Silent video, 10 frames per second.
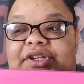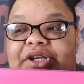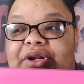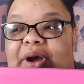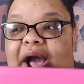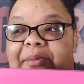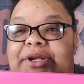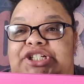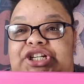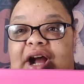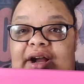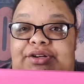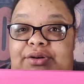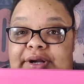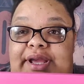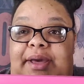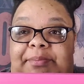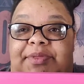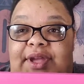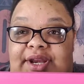you know how much doctoring
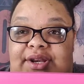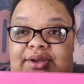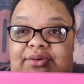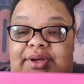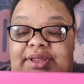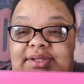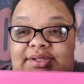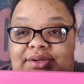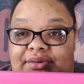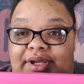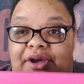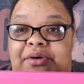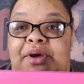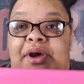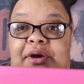up they do in the studio